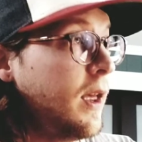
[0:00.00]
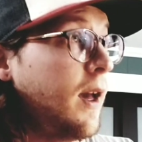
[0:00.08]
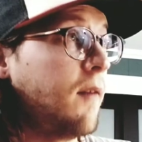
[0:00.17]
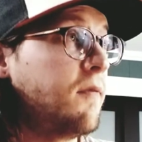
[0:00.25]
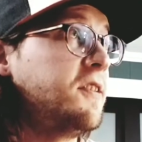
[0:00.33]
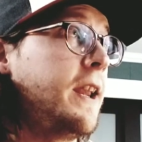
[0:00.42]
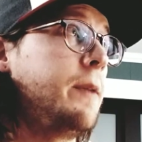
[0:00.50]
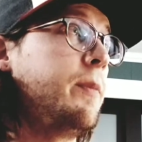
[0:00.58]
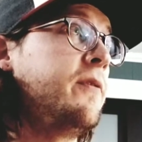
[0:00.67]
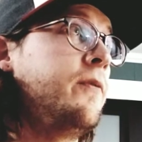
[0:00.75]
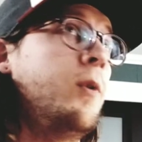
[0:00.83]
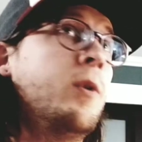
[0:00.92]
I've said it
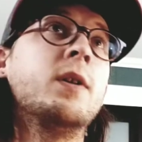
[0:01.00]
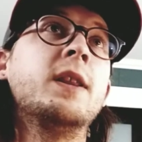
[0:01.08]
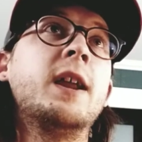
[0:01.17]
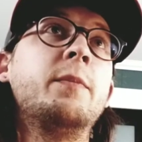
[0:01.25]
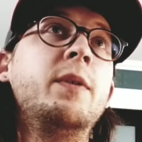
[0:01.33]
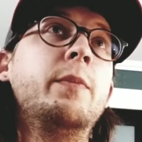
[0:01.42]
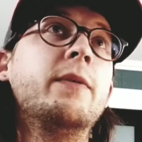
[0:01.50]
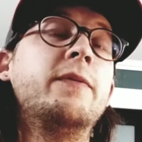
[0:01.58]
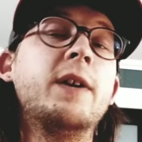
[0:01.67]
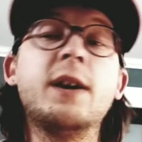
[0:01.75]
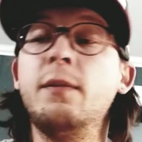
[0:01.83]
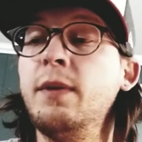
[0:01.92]
before, a lot of people
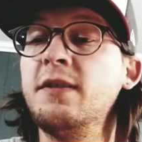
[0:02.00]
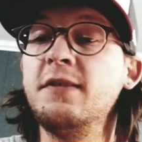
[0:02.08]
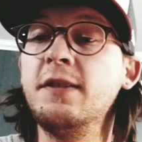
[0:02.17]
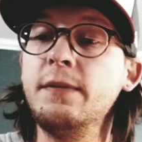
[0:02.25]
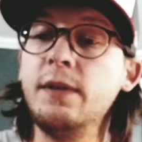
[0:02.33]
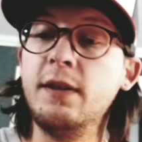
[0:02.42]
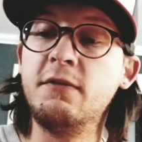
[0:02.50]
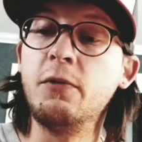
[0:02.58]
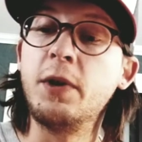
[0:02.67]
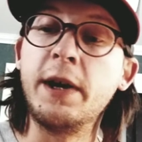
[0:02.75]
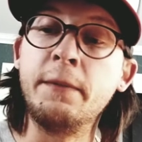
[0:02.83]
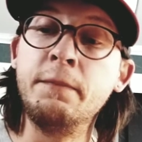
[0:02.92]
fucking miss it. It's
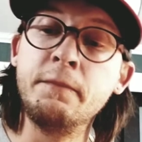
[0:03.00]
okay.